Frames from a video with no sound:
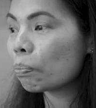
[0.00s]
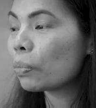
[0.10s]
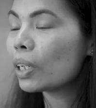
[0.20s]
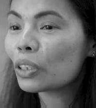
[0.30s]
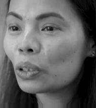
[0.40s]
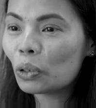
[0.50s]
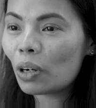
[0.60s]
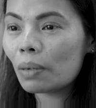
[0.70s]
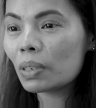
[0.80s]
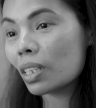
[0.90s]
person who
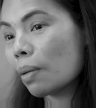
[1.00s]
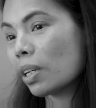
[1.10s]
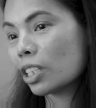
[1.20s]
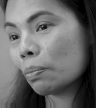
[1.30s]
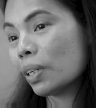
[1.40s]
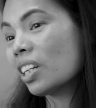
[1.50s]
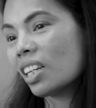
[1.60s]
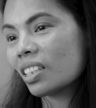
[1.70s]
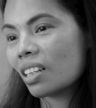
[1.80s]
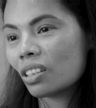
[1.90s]
have same
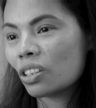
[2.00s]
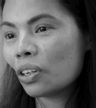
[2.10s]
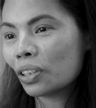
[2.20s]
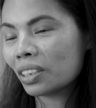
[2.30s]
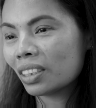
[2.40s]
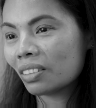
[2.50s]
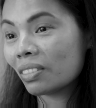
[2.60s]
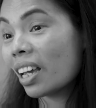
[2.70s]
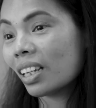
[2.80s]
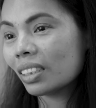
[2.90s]
experience as yours,
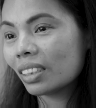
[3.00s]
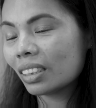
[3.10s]
right?